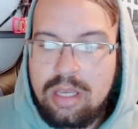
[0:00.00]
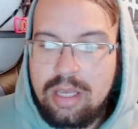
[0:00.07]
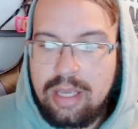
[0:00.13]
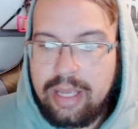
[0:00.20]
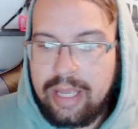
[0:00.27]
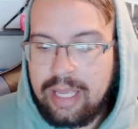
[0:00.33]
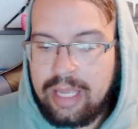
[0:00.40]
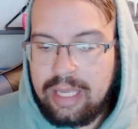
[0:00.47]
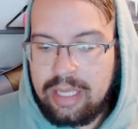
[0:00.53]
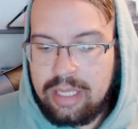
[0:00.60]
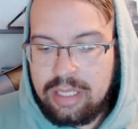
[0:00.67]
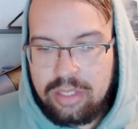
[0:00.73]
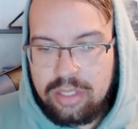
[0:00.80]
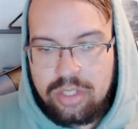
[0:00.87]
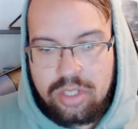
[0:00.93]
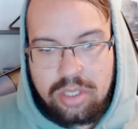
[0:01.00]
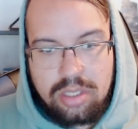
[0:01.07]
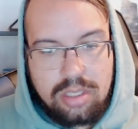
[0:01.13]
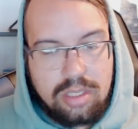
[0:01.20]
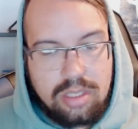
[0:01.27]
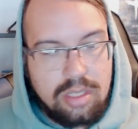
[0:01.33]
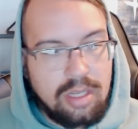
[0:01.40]
and
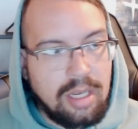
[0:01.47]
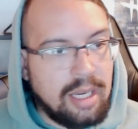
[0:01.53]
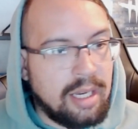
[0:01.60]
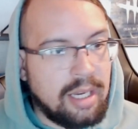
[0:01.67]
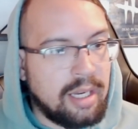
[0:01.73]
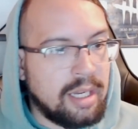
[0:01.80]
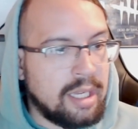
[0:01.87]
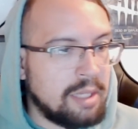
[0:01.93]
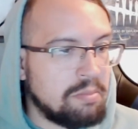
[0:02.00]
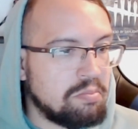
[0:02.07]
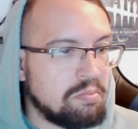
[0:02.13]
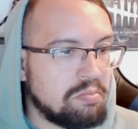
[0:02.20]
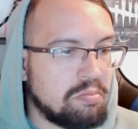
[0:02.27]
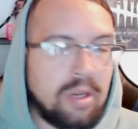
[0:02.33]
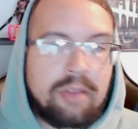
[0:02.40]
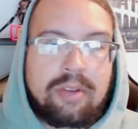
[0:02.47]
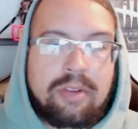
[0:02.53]
whenever